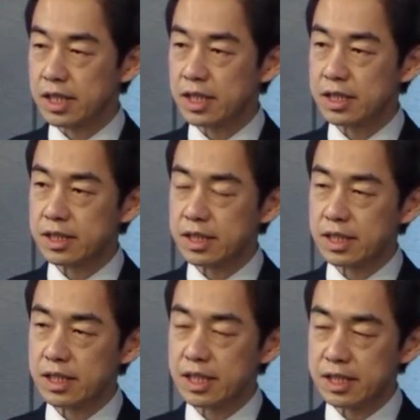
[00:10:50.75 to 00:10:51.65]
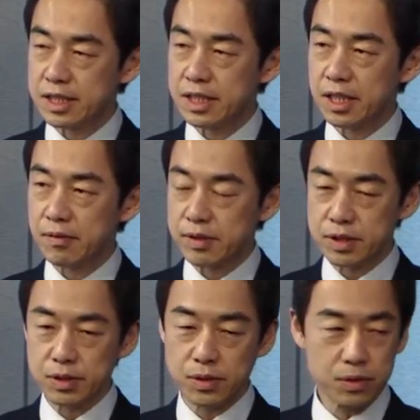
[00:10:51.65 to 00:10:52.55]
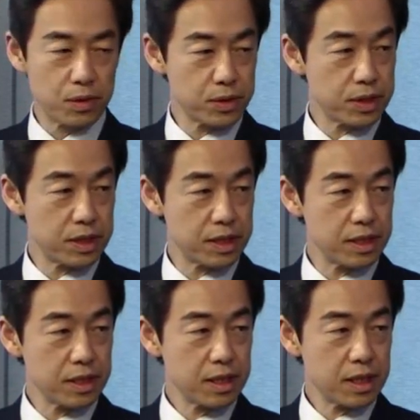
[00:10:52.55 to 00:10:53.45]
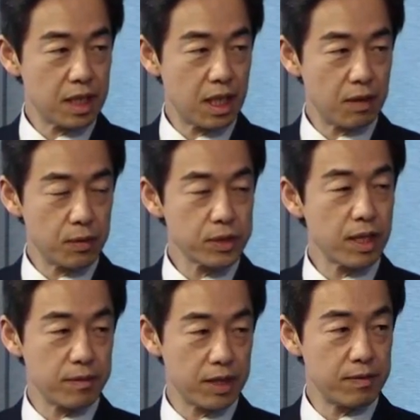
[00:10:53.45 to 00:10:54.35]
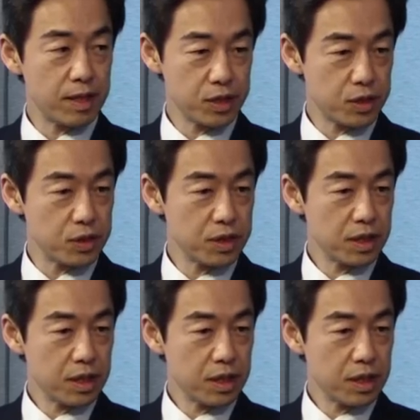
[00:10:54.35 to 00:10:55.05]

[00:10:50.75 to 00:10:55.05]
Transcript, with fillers: in dealing with so-called the wartime labor issue.